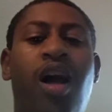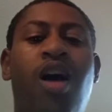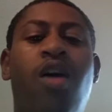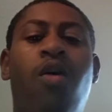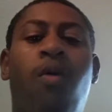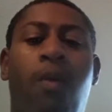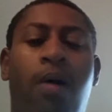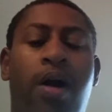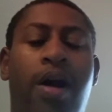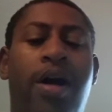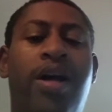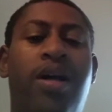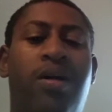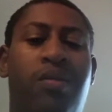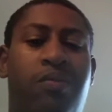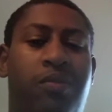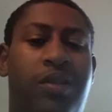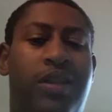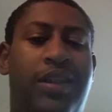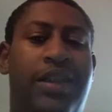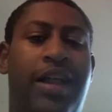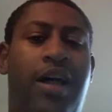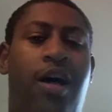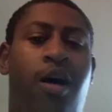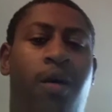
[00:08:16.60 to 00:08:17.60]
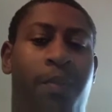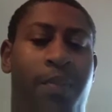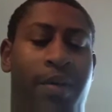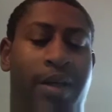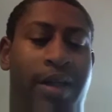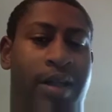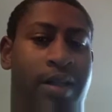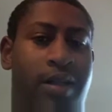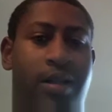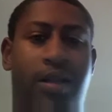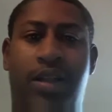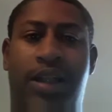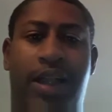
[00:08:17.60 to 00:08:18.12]
One of them was
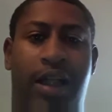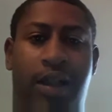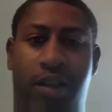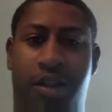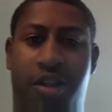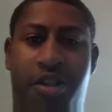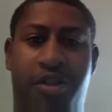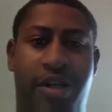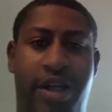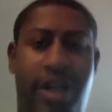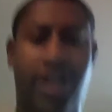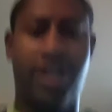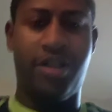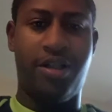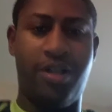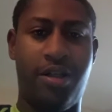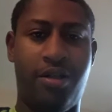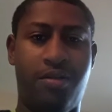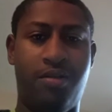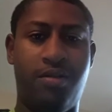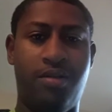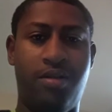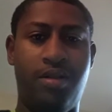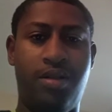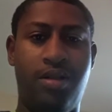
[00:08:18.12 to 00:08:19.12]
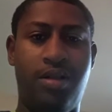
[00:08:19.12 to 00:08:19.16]
helping Doctor Strange, though.